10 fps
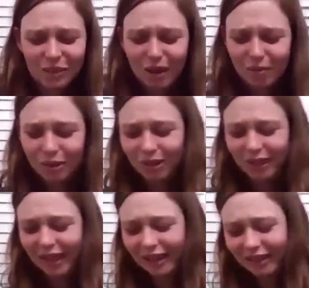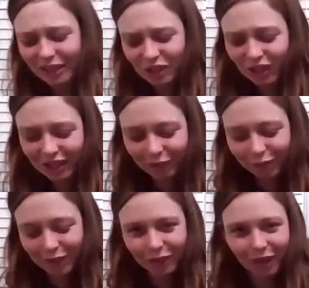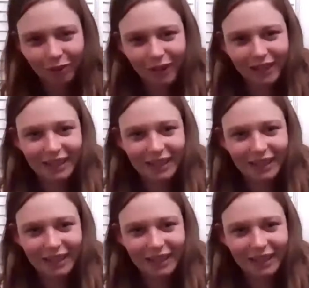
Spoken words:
So I'm looking at it, like trying to figure out if I